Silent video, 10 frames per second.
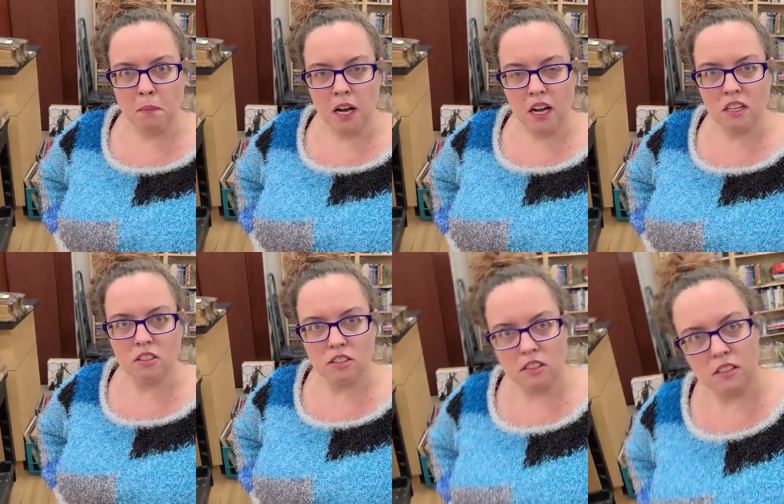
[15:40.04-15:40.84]
box.
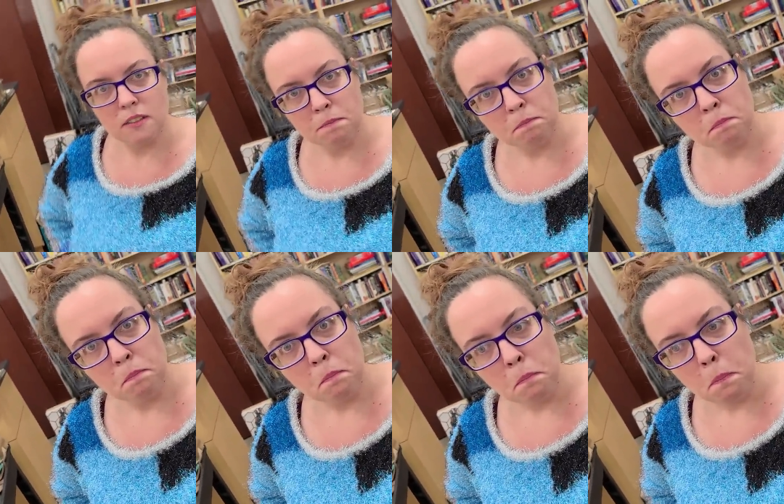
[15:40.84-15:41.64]
Do you have a favorite in
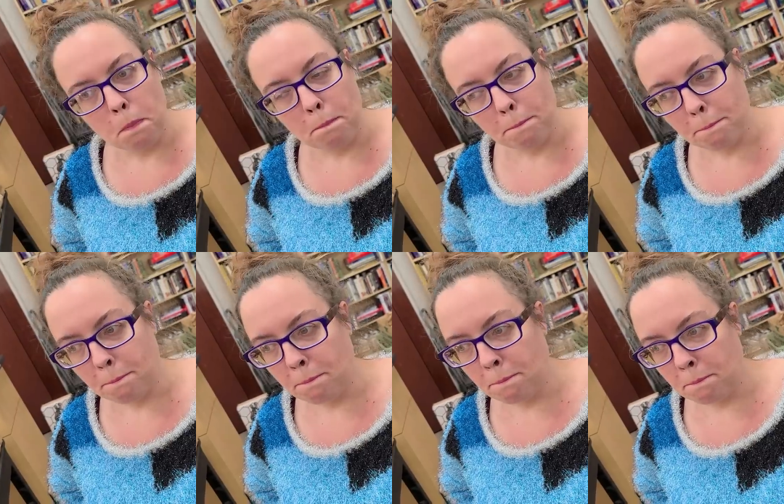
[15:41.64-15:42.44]
there?
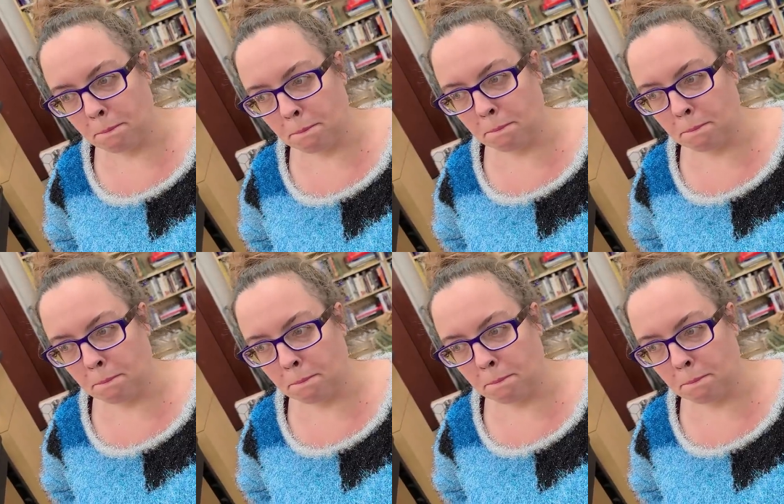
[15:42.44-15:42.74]
Mm.